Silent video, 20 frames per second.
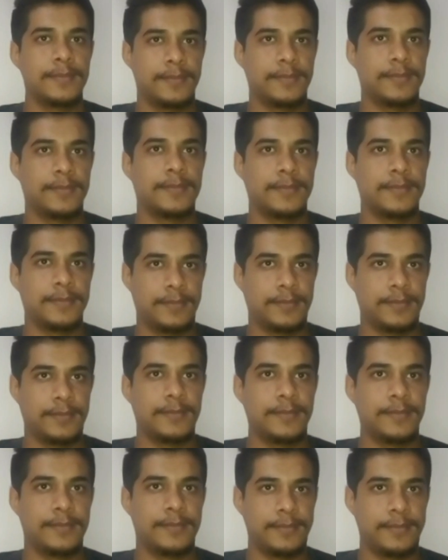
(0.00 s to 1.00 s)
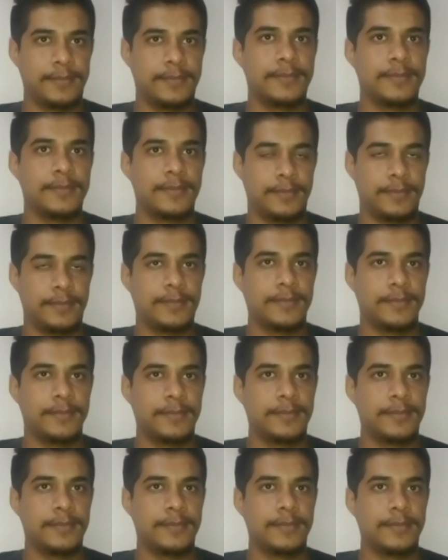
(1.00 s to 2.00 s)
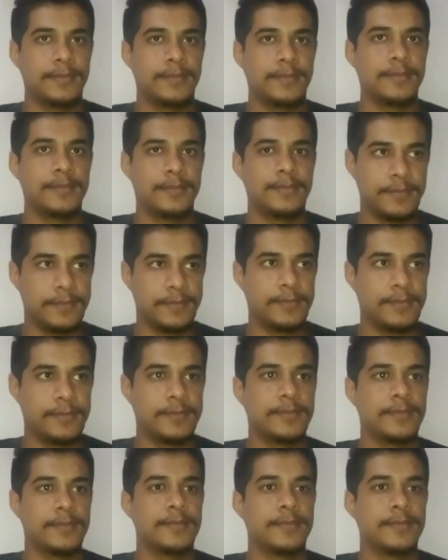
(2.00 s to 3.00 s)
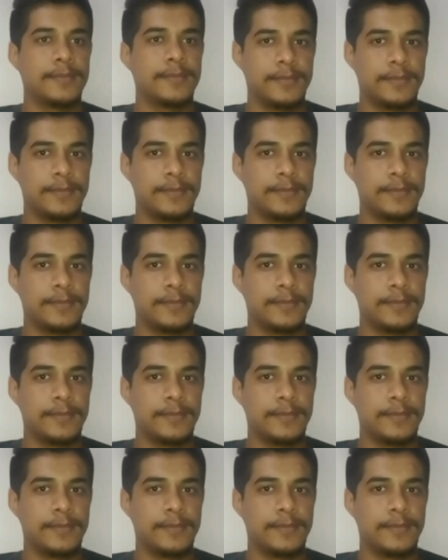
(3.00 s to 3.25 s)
This person isn't speaking.